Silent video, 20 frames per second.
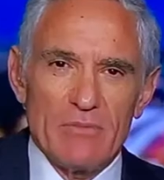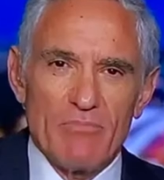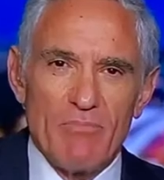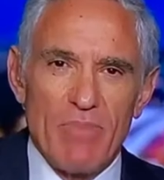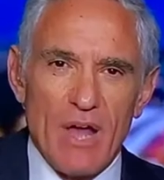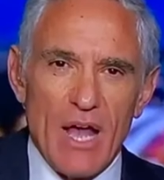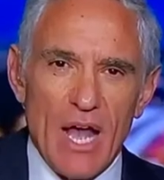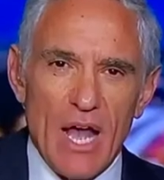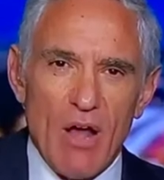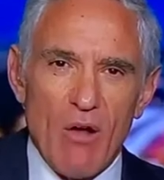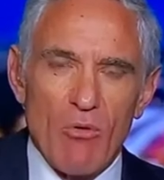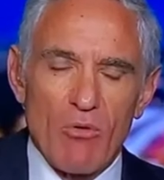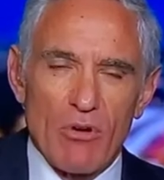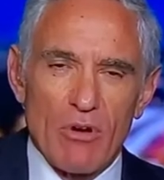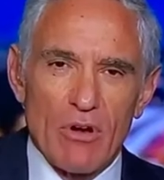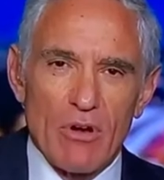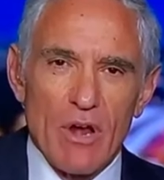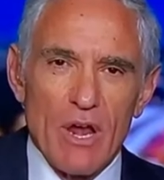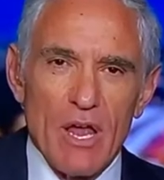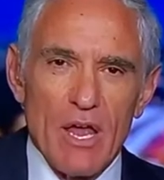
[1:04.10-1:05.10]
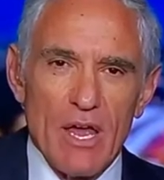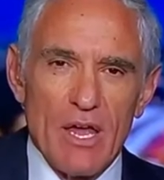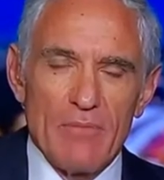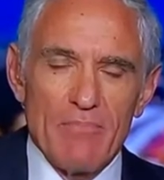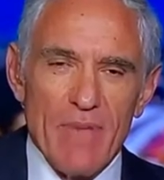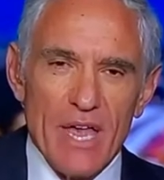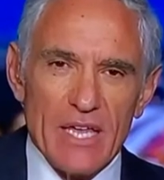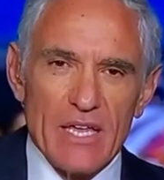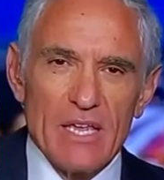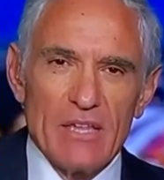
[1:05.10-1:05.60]
in power
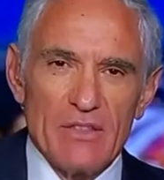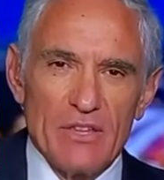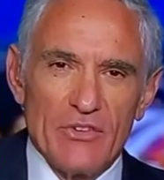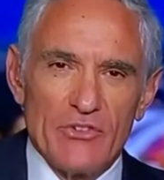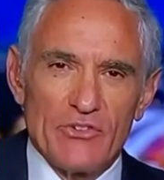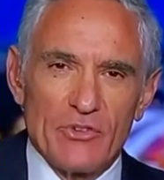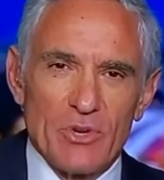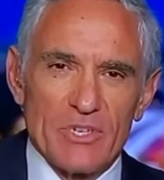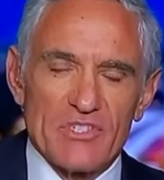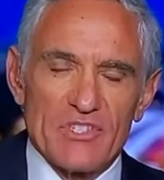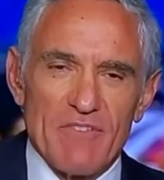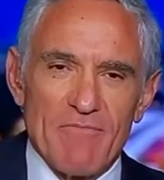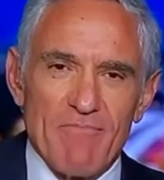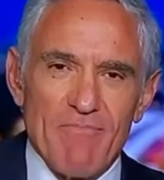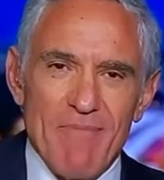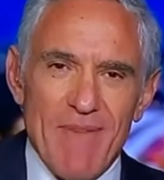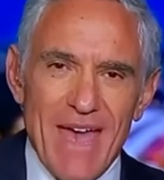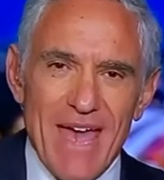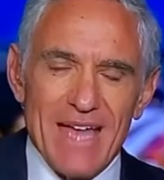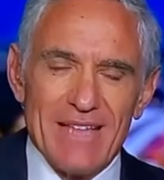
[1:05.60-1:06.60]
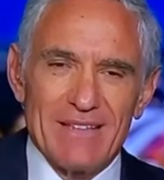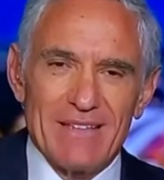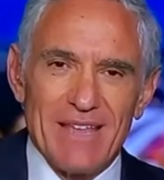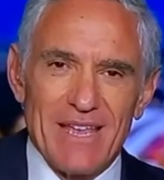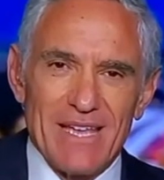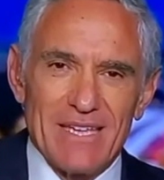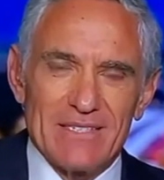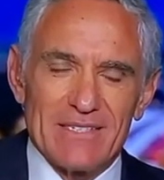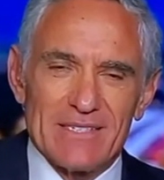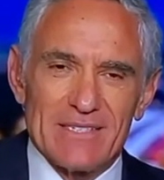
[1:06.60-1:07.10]
making these sorts of
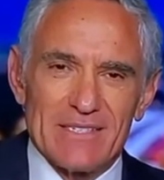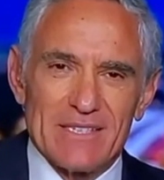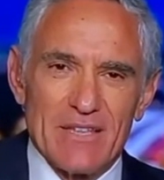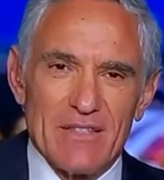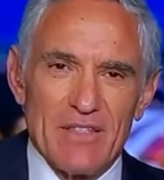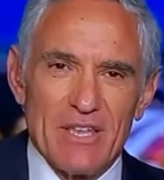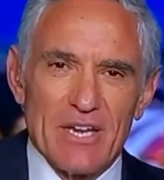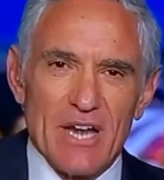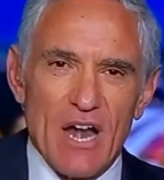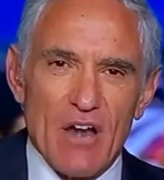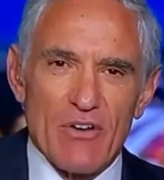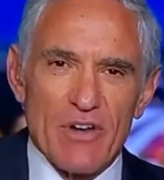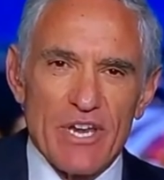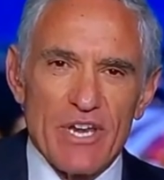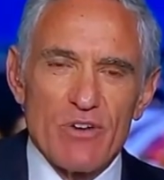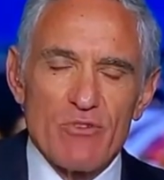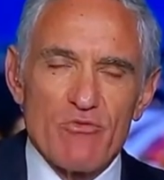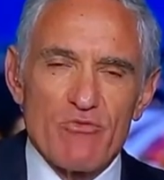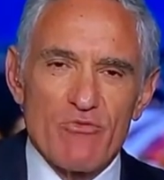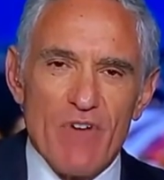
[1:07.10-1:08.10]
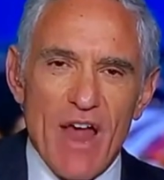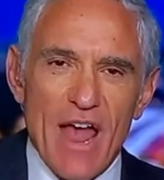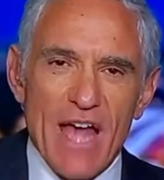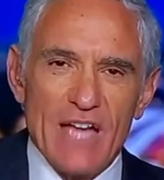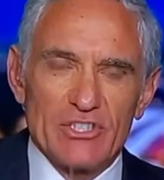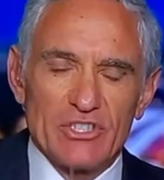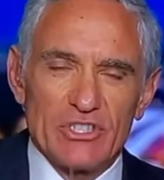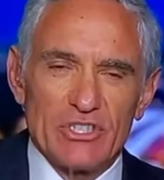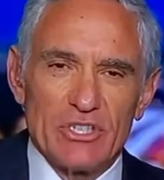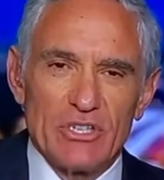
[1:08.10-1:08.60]
mandates that are
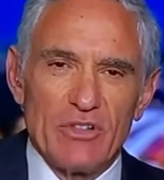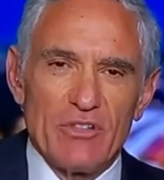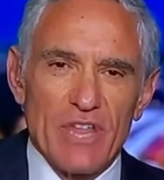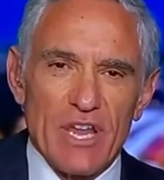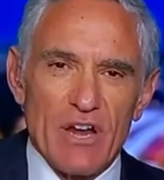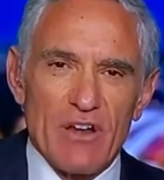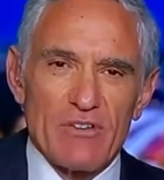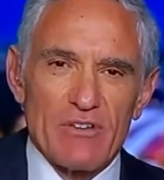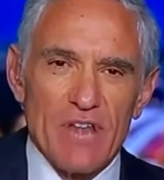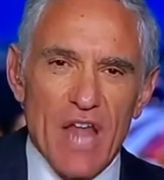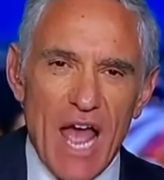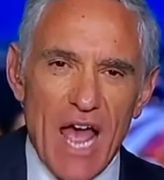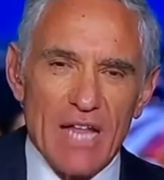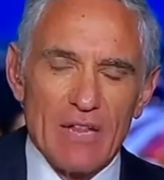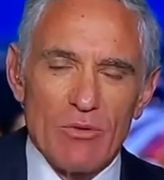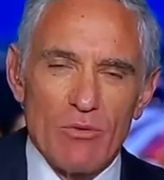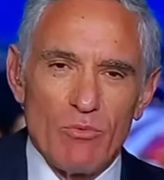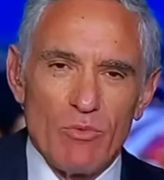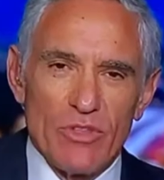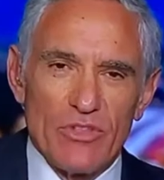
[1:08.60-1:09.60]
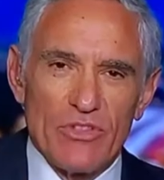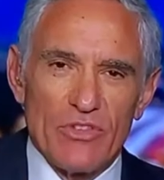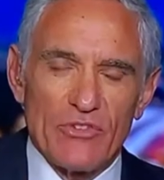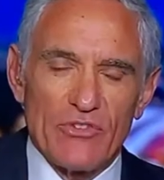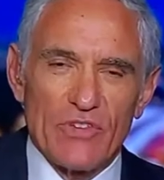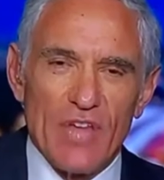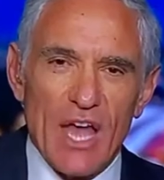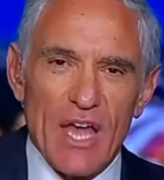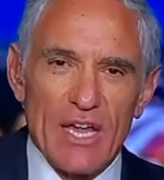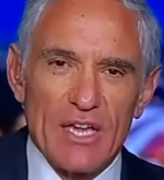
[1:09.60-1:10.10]
irrational. They are not with the
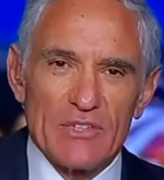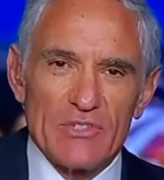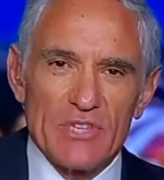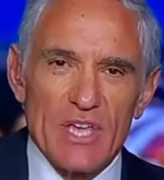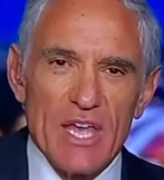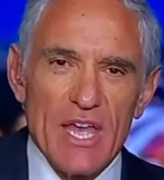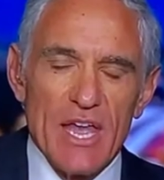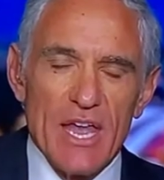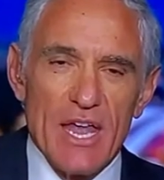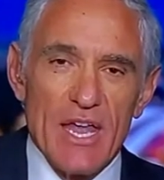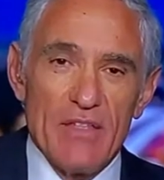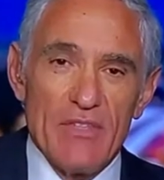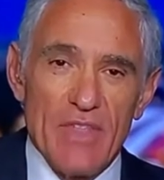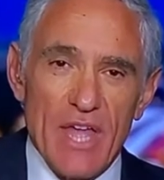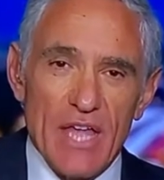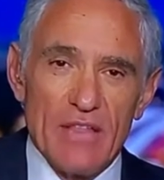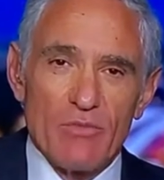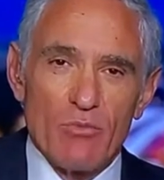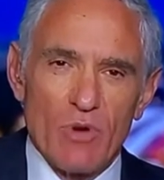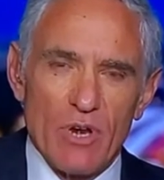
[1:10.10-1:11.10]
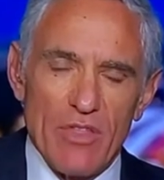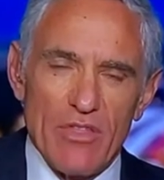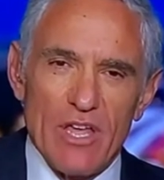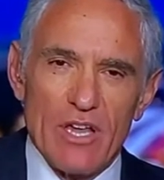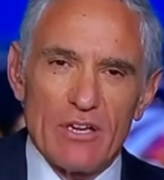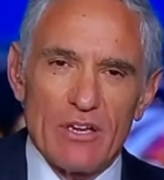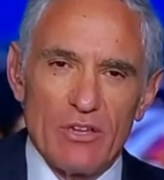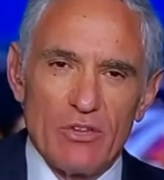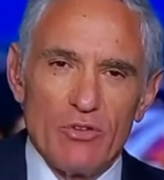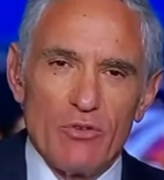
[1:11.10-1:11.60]
science. And then what are
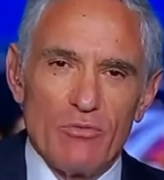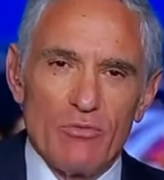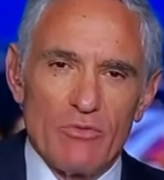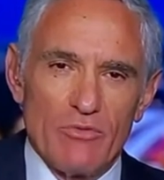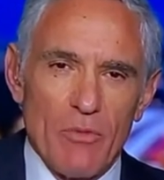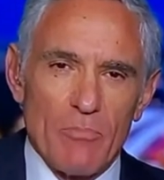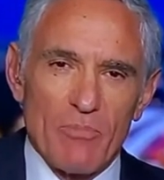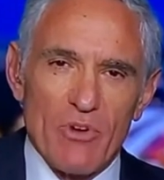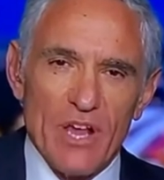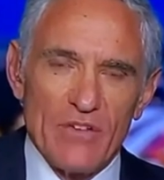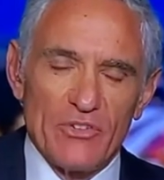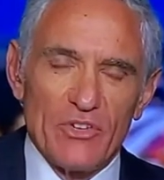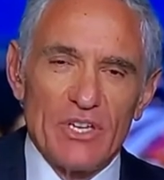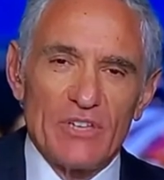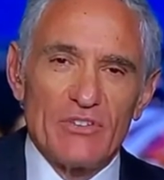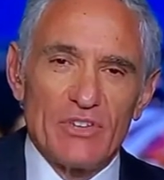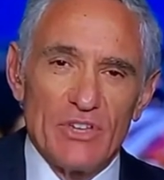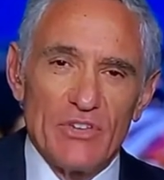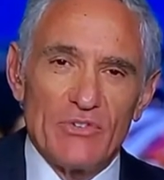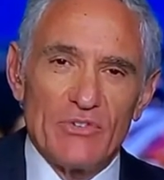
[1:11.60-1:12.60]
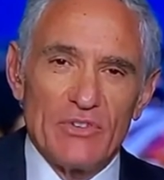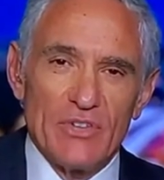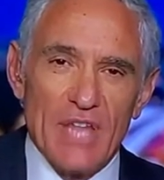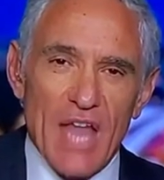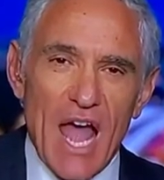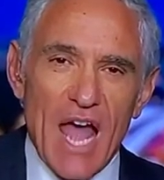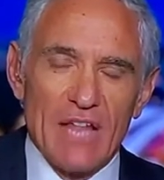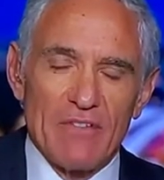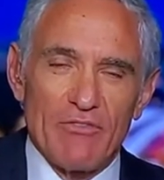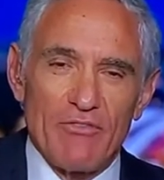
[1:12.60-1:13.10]
they going to do? The president is
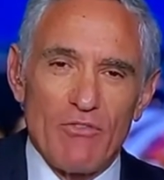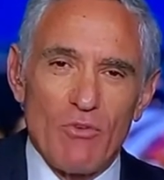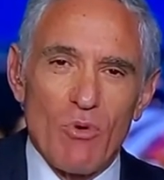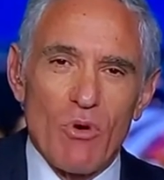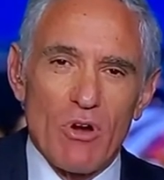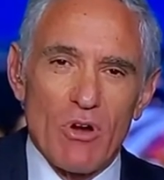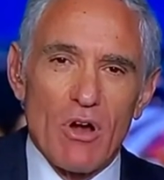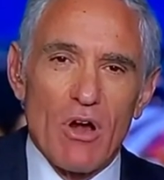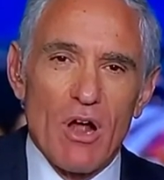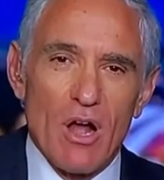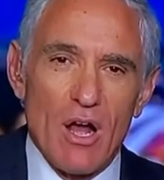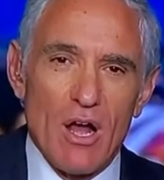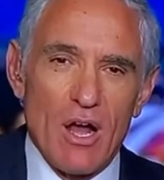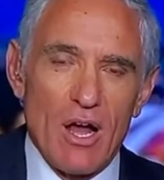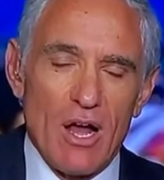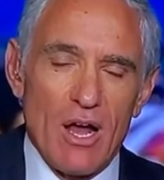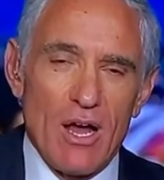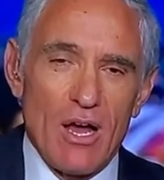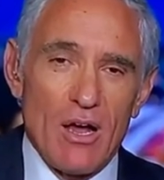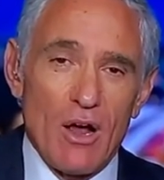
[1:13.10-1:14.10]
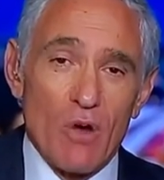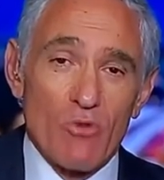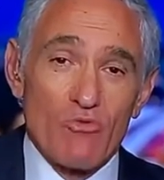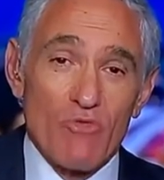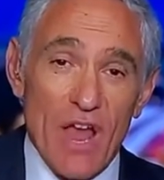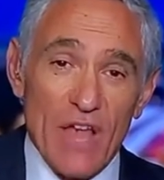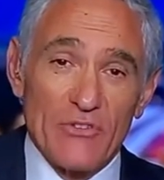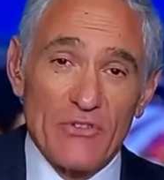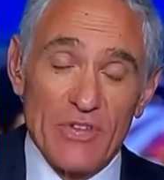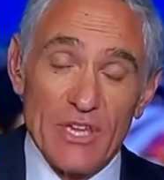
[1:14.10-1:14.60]
not for
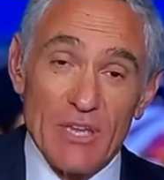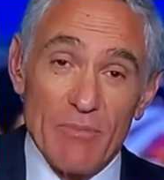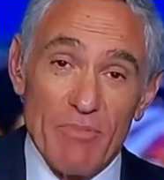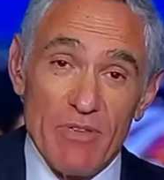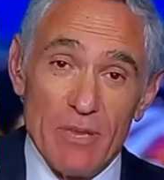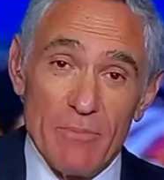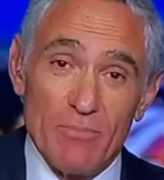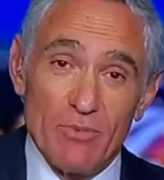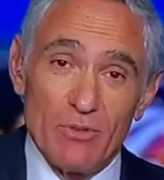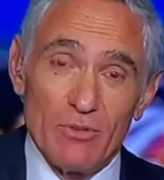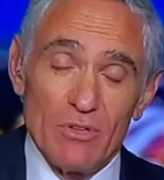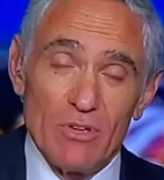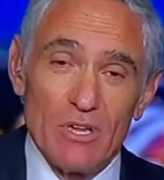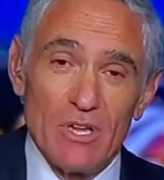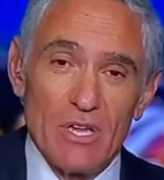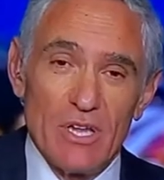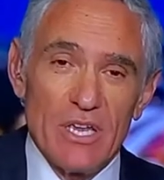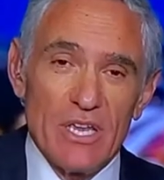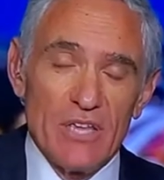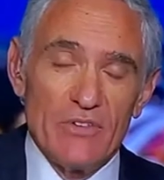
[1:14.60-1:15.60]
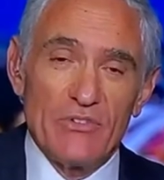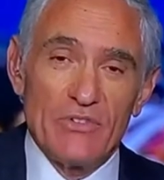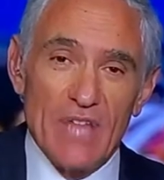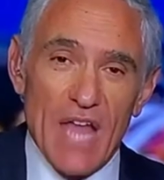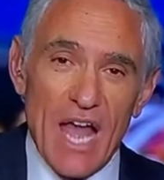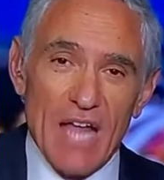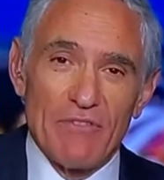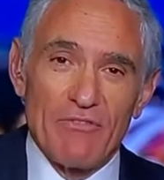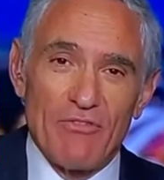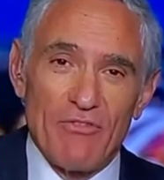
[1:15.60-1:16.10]
arresting people. He's
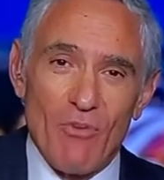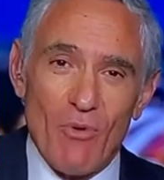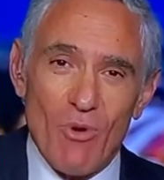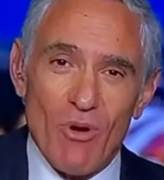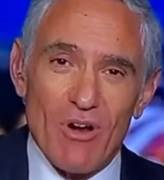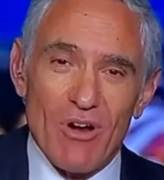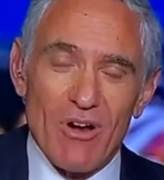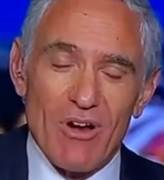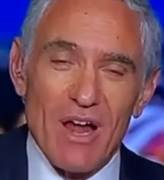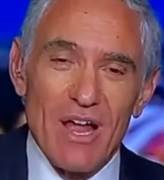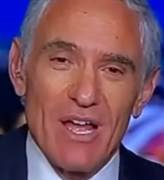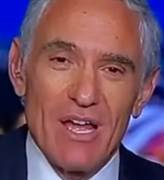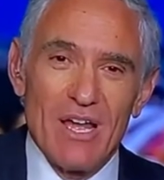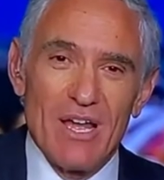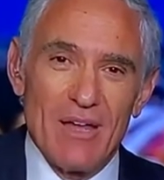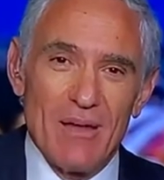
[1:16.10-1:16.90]
not for